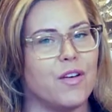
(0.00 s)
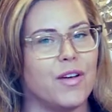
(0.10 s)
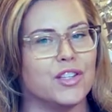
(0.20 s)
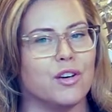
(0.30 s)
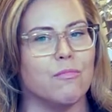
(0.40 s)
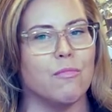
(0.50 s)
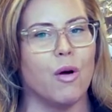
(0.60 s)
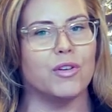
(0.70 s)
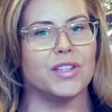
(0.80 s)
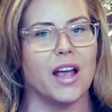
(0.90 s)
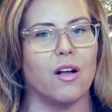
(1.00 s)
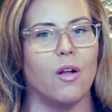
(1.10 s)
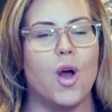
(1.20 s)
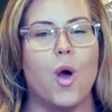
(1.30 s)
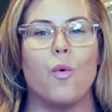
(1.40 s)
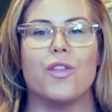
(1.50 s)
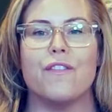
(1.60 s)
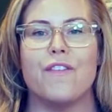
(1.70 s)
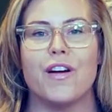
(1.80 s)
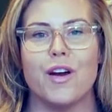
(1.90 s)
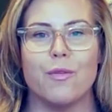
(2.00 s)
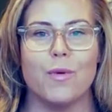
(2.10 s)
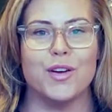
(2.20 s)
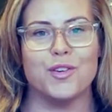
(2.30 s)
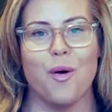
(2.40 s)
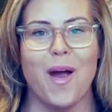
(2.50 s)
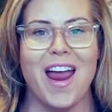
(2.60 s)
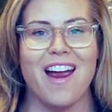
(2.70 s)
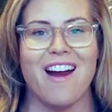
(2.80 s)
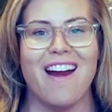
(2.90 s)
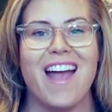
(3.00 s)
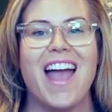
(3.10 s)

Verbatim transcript: Racer motorcycle with a very retro air,